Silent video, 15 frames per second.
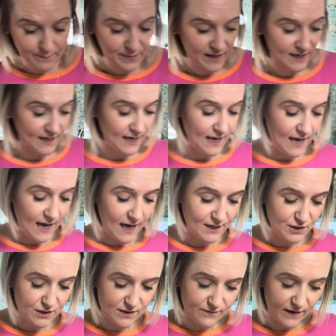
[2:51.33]
But I
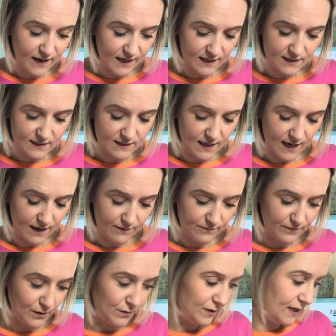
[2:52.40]
just find that
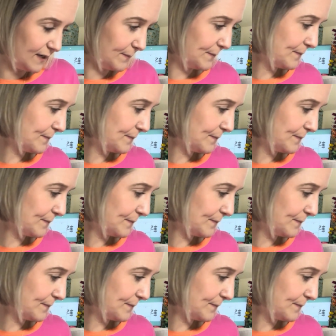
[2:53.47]
floating,